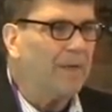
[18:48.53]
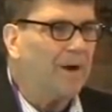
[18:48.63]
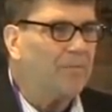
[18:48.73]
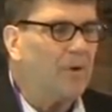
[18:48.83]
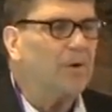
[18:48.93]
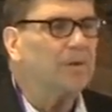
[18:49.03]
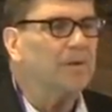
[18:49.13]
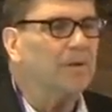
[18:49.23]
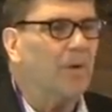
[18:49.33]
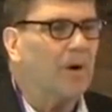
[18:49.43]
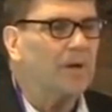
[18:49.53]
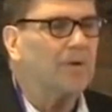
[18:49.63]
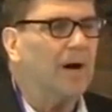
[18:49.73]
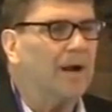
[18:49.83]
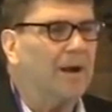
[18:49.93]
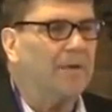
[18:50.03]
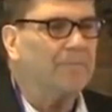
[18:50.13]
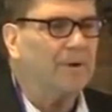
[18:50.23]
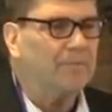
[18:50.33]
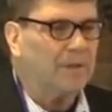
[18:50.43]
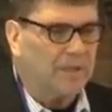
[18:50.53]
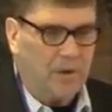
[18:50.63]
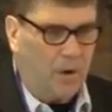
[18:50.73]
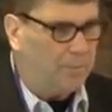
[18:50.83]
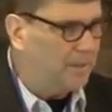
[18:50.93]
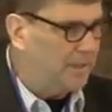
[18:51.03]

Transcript: I wrote an article, I, I, I really hope, I,